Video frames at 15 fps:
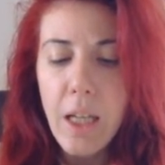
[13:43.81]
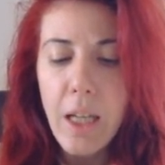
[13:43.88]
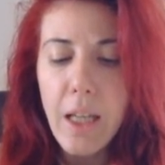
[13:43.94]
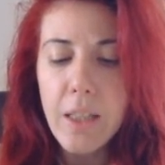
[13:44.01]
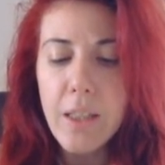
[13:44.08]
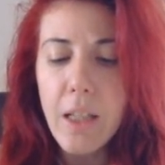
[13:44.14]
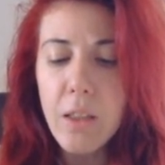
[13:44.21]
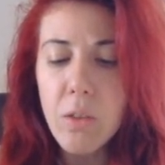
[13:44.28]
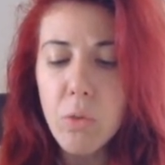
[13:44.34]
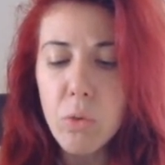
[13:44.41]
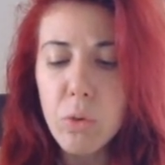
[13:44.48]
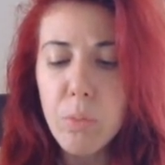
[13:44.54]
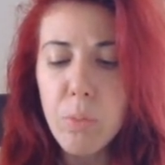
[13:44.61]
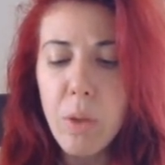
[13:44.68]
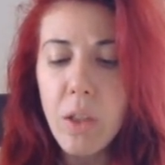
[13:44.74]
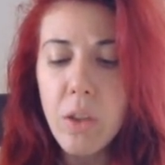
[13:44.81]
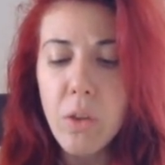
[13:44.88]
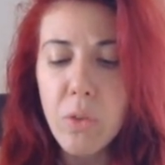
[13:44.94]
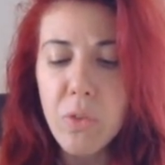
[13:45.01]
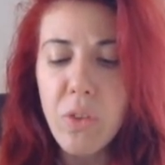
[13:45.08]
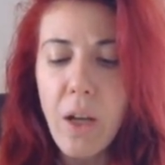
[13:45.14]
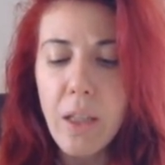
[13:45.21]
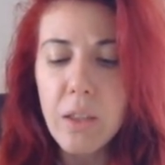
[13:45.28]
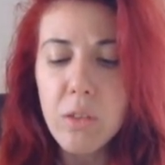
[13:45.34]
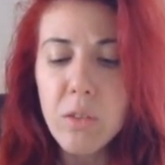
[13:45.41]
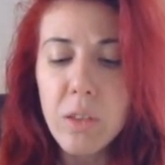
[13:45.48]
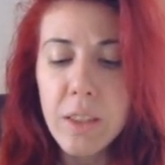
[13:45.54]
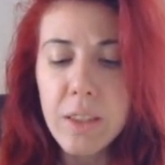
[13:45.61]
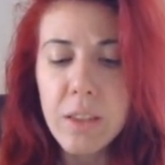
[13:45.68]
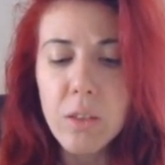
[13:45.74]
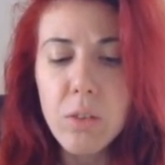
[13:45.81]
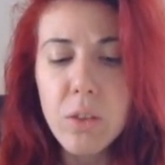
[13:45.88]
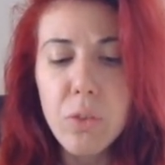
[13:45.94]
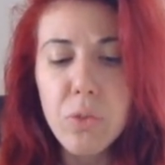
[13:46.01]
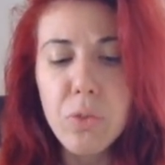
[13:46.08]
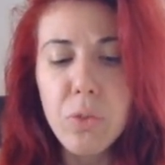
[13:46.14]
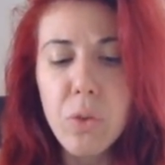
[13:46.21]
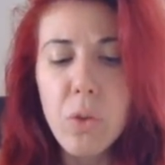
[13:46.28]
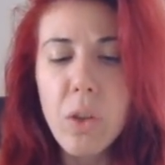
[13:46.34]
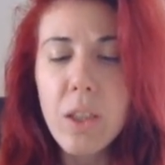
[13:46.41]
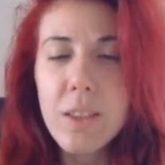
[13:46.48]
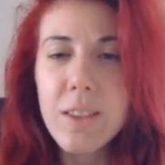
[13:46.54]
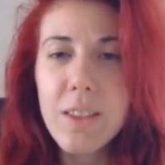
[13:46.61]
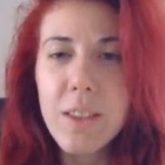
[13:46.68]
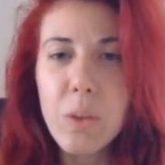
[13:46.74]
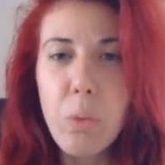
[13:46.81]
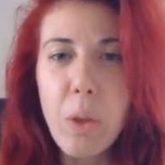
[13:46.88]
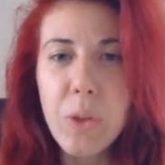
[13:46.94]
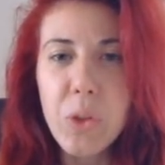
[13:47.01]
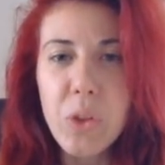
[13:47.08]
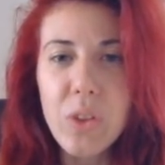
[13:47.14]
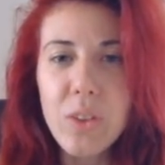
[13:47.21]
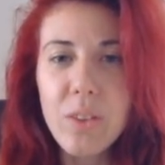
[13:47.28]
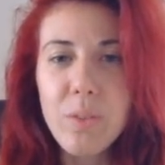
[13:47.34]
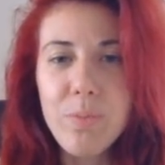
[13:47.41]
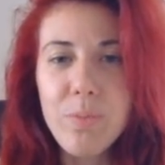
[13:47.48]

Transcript: And that would be your final result for this question.